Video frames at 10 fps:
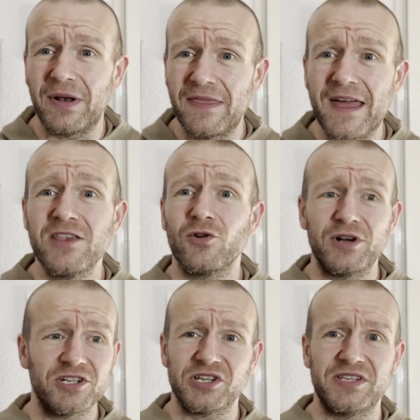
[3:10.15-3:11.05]
And then you're going
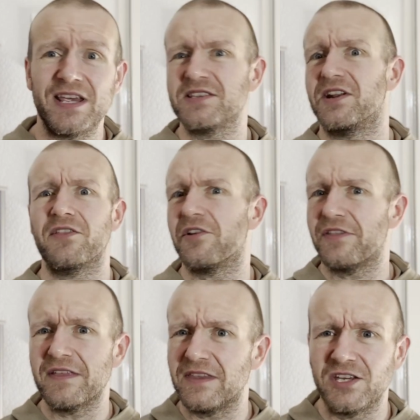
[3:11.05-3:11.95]
to just see it as another
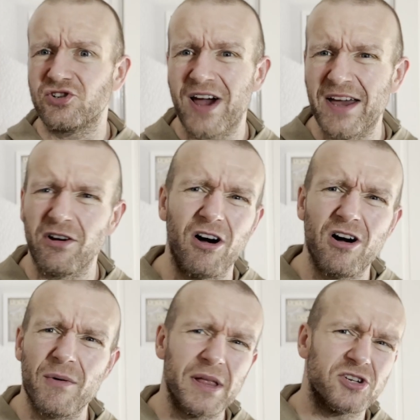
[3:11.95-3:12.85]
thing that you tried.
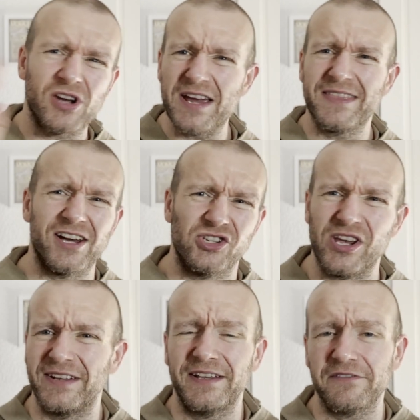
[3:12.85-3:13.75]
Oh, I tried that
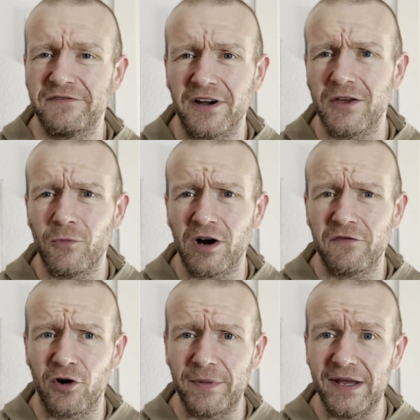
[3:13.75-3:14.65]
shit, it didn't fucking work
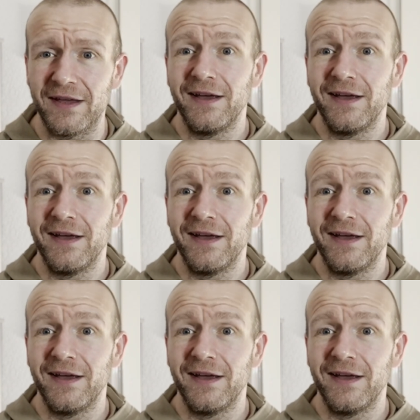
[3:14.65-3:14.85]
for me.